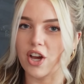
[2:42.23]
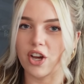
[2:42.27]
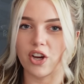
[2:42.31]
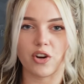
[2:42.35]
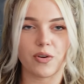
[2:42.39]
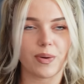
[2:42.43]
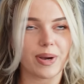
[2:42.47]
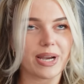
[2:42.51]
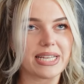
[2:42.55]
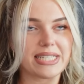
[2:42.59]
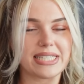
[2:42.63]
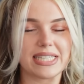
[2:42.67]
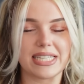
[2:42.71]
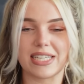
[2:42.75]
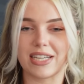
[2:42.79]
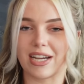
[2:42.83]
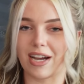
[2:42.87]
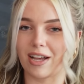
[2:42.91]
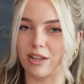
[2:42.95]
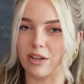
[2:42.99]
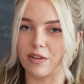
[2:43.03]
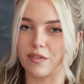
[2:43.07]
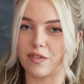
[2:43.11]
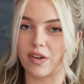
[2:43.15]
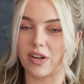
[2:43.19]
crazy,
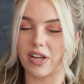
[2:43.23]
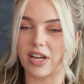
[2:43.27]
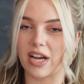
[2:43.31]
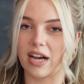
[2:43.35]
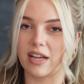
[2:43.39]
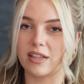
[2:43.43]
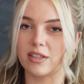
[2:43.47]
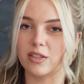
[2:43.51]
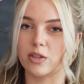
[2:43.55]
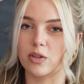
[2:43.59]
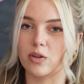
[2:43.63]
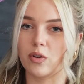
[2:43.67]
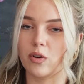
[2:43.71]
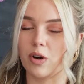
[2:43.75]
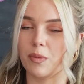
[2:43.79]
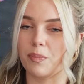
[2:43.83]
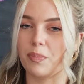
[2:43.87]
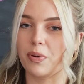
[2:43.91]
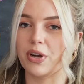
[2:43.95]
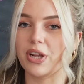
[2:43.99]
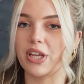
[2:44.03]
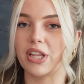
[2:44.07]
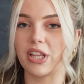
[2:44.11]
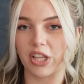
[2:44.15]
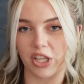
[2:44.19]
colorful color or
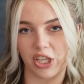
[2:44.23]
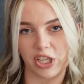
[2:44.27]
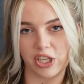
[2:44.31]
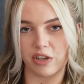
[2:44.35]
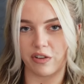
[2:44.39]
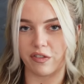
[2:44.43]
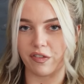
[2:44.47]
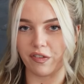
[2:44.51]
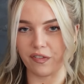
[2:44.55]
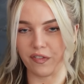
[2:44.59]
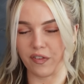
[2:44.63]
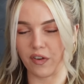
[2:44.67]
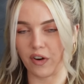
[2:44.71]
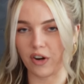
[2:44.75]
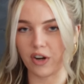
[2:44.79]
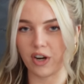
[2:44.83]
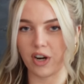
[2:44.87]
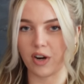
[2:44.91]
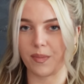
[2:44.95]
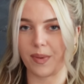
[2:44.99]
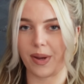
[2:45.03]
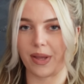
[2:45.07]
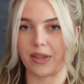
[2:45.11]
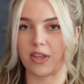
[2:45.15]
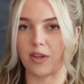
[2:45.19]
putting the cute
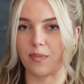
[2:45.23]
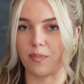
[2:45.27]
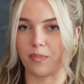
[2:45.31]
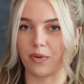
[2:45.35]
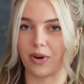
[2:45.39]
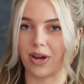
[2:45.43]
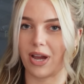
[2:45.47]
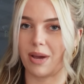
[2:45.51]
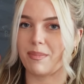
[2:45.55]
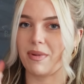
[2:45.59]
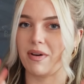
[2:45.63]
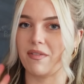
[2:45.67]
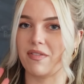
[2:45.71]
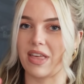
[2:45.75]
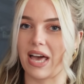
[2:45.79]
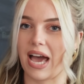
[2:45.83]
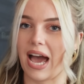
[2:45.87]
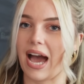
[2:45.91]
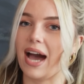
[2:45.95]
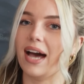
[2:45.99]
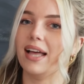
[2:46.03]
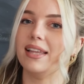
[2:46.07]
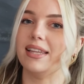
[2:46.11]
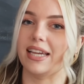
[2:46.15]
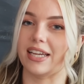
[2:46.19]
fur around the brim of the
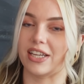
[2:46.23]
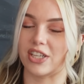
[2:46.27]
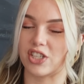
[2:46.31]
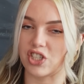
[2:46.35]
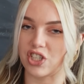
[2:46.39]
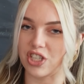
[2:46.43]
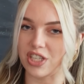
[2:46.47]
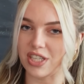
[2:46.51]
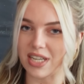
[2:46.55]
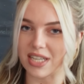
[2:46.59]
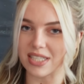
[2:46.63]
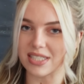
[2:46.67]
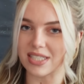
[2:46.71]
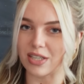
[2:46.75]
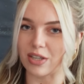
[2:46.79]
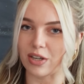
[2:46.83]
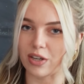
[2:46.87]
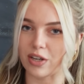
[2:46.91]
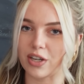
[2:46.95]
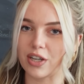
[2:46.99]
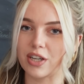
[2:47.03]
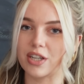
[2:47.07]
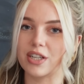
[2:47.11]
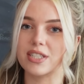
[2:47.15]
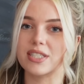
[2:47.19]
hat like she does in
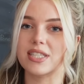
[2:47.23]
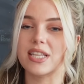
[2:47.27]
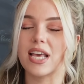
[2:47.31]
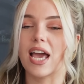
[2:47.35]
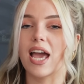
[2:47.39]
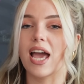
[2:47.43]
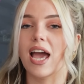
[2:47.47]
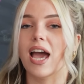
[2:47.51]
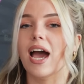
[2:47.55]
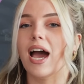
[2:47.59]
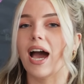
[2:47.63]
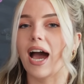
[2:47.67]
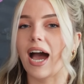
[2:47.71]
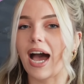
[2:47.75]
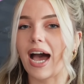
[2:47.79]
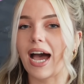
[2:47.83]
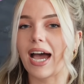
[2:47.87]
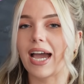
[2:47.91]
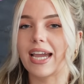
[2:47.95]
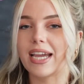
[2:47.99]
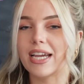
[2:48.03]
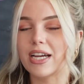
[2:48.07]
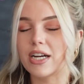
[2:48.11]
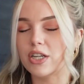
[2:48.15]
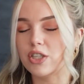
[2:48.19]
hers,
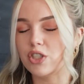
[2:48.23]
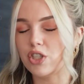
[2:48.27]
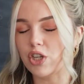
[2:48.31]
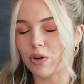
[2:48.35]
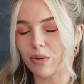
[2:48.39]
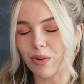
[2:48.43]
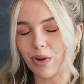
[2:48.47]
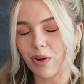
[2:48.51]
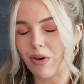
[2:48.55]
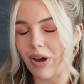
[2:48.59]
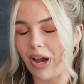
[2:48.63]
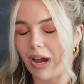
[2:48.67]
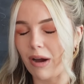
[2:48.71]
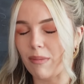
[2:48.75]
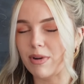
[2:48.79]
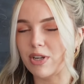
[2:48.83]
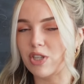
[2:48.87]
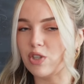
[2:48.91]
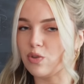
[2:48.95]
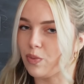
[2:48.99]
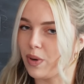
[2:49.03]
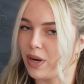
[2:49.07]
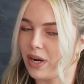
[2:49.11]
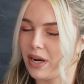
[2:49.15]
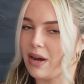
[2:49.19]
I don't know how
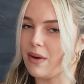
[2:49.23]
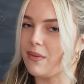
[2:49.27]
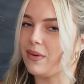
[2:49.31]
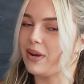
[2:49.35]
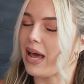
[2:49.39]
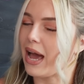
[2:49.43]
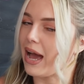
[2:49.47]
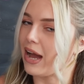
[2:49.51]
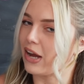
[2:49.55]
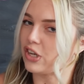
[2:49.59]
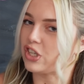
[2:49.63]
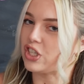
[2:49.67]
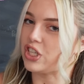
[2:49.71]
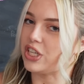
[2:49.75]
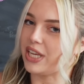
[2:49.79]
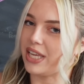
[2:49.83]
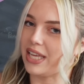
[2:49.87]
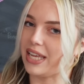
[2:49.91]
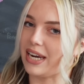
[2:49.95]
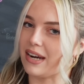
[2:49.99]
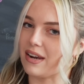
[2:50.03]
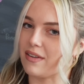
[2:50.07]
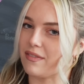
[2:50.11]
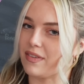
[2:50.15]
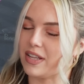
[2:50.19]
much wear I would actually
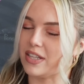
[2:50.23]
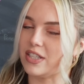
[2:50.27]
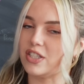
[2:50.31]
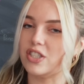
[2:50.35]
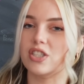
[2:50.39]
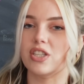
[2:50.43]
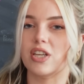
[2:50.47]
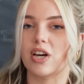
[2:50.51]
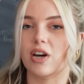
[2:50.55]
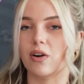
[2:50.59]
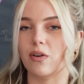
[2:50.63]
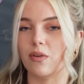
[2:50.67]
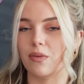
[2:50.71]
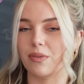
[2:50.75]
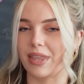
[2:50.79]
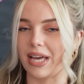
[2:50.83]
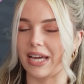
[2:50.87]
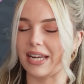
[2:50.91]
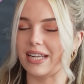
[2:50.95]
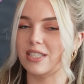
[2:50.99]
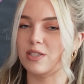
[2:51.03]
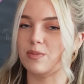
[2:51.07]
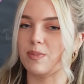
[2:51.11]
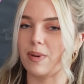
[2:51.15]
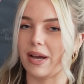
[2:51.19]
get out of it. So
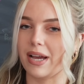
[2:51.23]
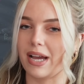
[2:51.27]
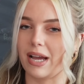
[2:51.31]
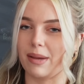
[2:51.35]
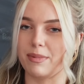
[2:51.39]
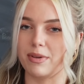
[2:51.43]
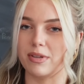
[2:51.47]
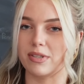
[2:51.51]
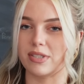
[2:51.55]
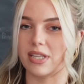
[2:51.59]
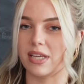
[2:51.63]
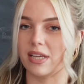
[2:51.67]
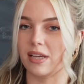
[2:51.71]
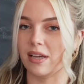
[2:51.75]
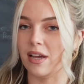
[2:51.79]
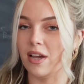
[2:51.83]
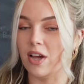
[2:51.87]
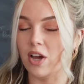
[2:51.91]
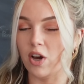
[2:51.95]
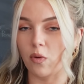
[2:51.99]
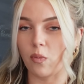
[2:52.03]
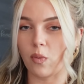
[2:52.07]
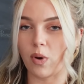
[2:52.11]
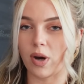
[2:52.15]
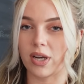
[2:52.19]
that is why I'm using
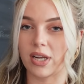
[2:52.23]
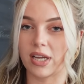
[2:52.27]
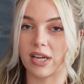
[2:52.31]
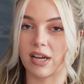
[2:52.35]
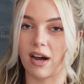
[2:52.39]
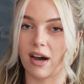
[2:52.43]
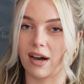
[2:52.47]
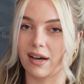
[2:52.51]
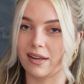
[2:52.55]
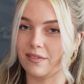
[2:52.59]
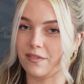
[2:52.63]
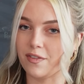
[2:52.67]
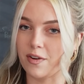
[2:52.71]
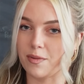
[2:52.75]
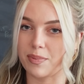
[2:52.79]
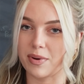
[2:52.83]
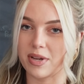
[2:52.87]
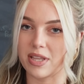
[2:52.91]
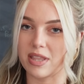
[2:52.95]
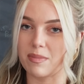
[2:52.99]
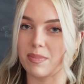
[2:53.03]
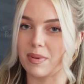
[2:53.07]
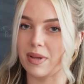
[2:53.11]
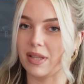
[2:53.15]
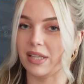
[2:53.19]
1, a cotton for
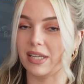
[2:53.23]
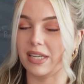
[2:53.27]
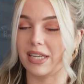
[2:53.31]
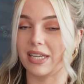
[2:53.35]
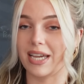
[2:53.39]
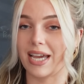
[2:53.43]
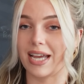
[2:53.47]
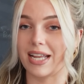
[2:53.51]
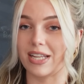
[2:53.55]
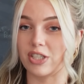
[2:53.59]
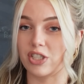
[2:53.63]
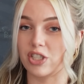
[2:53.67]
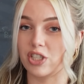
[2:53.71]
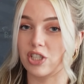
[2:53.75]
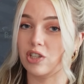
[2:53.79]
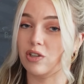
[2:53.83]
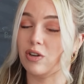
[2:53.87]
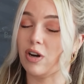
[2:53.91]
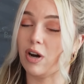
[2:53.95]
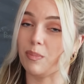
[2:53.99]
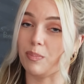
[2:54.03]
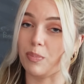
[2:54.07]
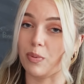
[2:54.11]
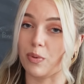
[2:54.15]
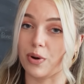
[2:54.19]
breathability, and 2,
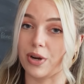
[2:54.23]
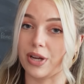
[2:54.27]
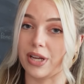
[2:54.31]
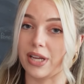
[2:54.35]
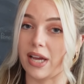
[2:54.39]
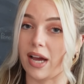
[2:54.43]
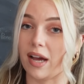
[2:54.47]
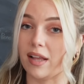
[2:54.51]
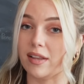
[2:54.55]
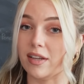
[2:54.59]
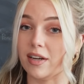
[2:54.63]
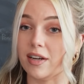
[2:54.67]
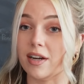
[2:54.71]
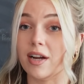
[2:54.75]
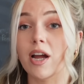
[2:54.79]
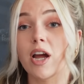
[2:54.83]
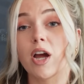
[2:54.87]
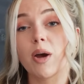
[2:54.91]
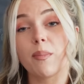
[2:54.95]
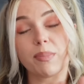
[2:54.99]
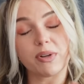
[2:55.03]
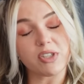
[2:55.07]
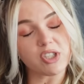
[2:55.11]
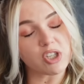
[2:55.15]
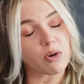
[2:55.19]
a boring color.
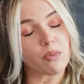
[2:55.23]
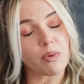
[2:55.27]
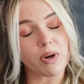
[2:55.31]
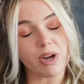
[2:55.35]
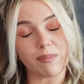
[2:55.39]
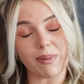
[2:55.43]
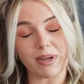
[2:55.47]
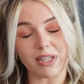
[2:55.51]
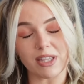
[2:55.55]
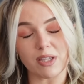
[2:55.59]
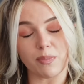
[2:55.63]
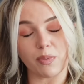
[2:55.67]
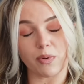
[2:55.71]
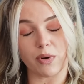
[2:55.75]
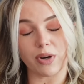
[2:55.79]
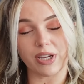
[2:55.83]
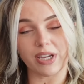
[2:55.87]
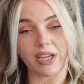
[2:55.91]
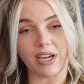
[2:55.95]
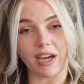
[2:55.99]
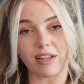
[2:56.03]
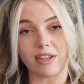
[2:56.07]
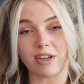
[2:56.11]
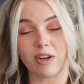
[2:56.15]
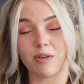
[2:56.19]
But don't worry about the boring
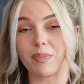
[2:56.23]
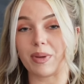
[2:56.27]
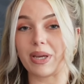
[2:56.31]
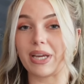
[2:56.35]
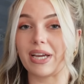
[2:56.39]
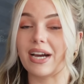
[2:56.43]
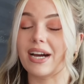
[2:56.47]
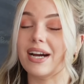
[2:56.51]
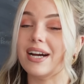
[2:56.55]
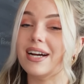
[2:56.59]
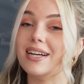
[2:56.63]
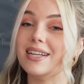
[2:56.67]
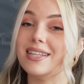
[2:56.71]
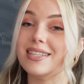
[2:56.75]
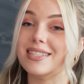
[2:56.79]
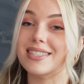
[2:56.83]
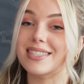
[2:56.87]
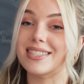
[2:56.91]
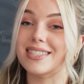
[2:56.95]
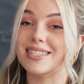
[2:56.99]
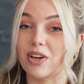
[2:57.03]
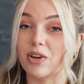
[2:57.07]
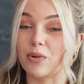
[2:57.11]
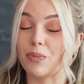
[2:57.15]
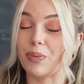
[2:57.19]
color
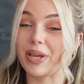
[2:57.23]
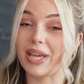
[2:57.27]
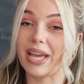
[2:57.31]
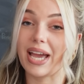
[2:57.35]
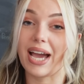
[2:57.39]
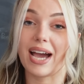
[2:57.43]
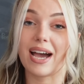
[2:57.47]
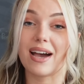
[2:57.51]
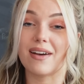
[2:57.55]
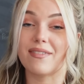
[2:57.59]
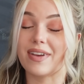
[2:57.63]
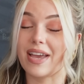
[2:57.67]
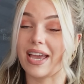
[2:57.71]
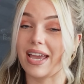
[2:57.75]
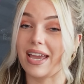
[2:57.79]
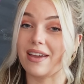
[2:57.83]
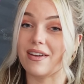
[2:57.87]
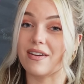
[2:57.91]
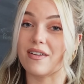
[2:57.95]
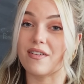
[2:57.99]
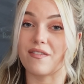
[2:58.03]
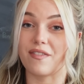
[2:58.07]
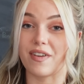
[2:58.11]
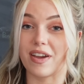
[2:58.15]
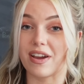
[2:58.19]
because we have
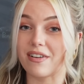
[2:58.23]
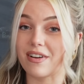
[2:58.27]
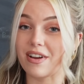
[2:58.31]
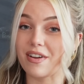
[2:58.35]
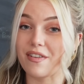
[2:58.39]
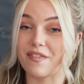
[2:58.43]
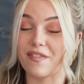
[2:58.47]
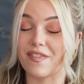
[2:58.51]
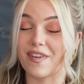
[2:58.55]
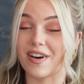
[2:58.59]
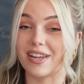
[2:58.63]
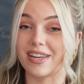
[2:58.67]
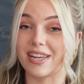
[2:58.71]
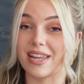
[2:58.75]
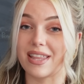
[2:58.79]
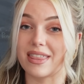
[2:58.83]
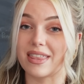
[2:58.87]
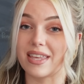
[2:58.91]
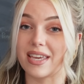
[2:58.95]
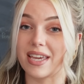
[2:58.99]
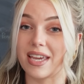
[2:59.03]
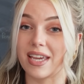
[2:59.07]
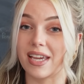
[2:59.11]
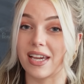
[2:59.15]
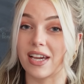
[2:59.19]
a very fun
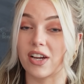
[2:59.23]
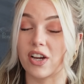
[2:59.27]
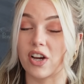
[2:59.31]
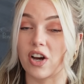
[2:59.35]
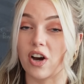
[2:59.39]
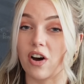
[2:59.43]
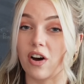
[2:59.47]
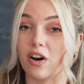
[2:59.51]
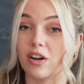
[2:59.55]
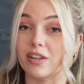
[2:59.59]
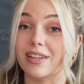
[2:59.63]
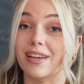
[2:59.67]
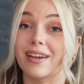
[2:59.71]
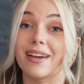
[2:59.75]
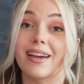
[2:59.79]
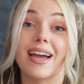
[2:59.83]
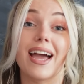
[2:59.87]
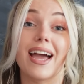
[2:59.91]
thing called